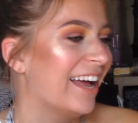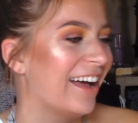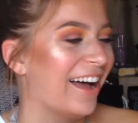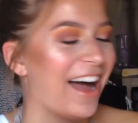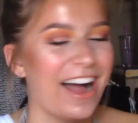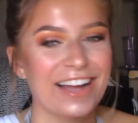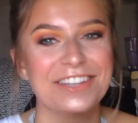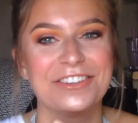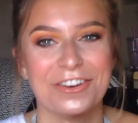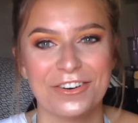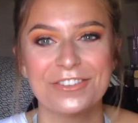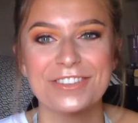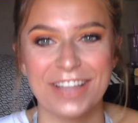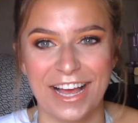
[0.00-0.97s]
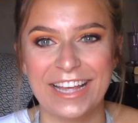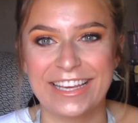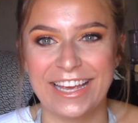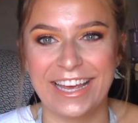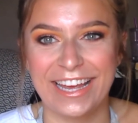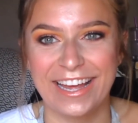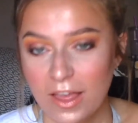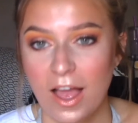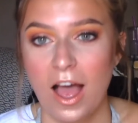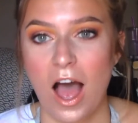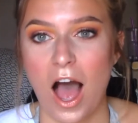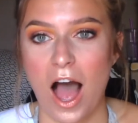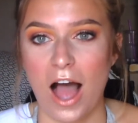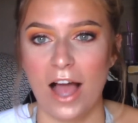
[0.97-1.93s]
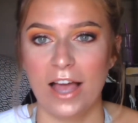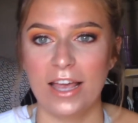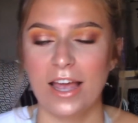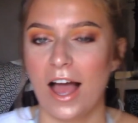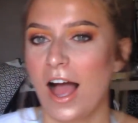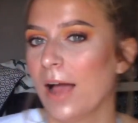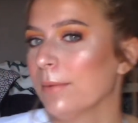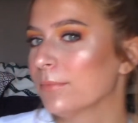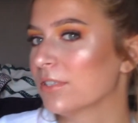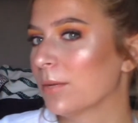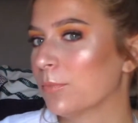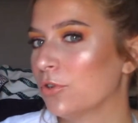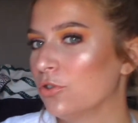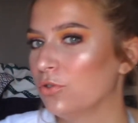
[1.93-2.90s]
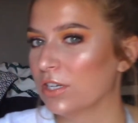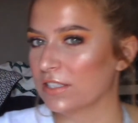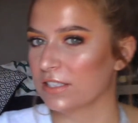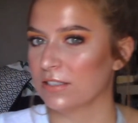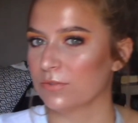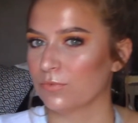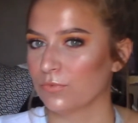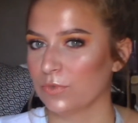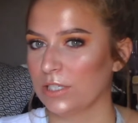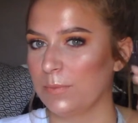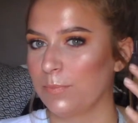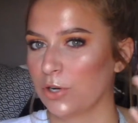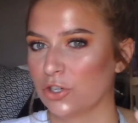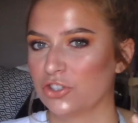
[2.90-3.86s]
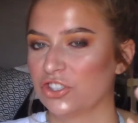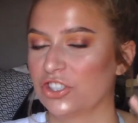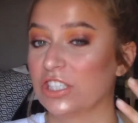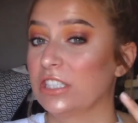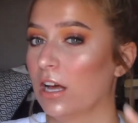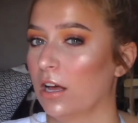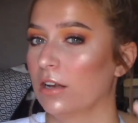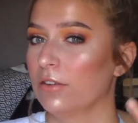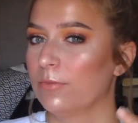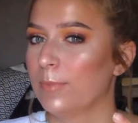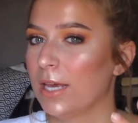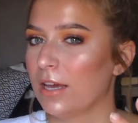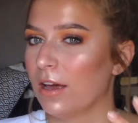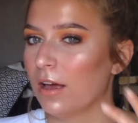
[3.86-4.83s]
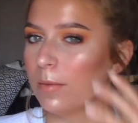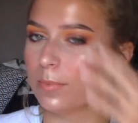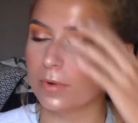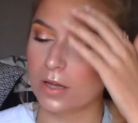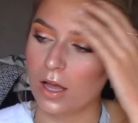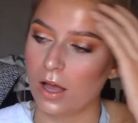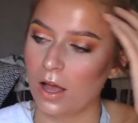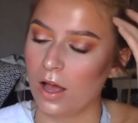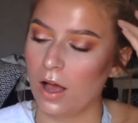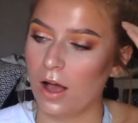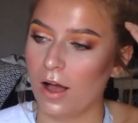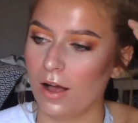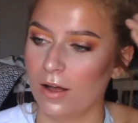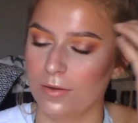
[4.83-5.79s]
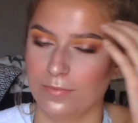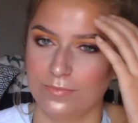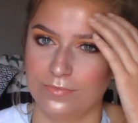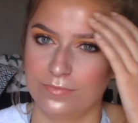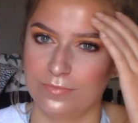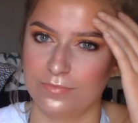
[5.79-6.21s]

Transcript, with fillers: I don't like it. I'm someone who doesn't really purchase a ton of makeup. Some